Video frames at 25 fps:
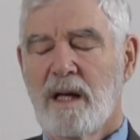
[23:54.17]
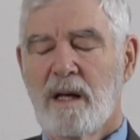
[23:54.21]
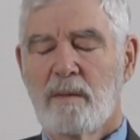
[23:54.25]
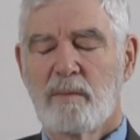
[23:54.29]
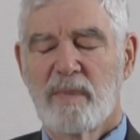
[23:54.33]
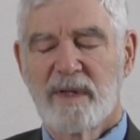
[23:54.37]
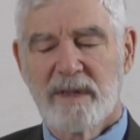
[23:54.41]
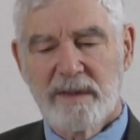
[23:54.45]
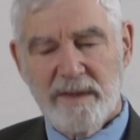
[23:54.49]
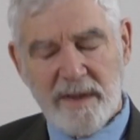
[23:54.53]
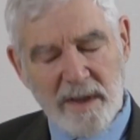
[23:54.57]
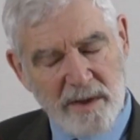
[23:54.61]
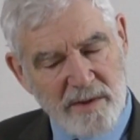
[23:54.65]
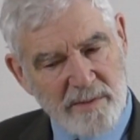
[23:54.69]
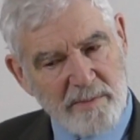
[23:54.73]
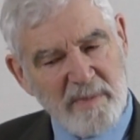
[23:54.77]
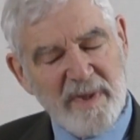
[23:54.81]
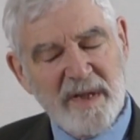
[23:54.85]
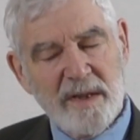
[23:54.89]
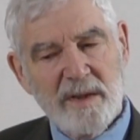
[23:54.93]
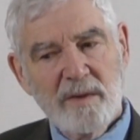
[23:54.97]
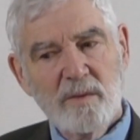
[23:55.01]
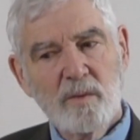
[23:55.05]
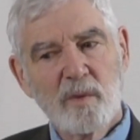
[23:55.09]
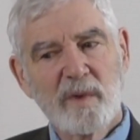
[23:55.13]
but it does
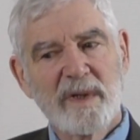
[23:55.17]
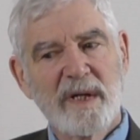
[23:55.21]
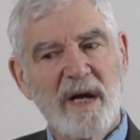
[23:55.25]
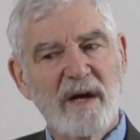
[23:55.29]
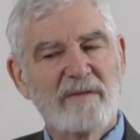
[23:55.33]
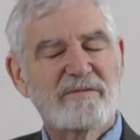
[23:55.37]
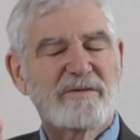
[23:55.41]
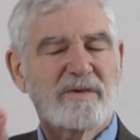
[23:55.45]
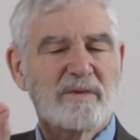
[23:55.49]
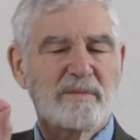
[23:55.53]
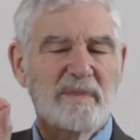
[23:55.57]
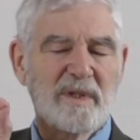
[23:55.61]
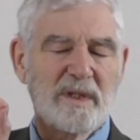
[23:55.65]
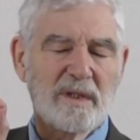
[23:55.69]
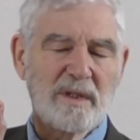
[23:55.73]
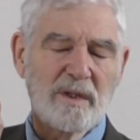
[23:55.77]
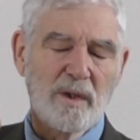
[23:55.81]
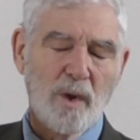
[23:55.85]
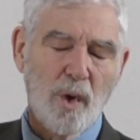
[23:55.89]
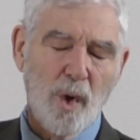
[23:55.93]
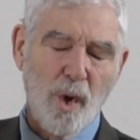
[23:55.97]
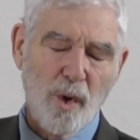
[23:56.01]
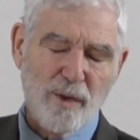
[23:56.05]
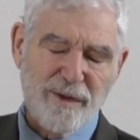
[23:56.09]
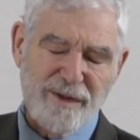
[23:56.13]
mean we have to be
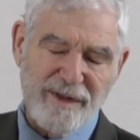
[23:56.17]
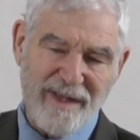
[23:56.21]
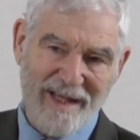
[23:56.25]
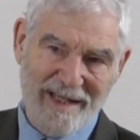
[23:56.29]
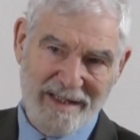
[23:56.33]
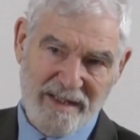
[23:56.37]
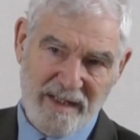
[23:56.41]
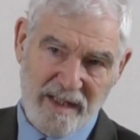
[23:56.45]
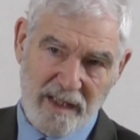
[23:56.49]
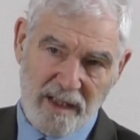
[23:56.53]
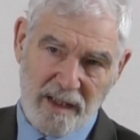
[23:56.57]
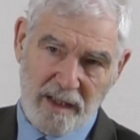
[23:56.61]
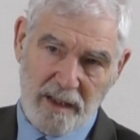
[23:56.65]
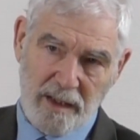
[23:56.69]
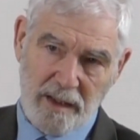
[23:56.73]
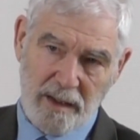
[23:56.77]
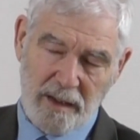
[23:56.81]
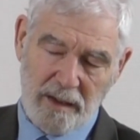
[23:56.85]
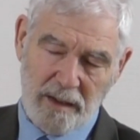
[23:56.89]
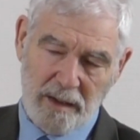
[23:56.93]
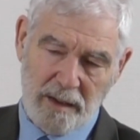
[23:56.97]
authentic.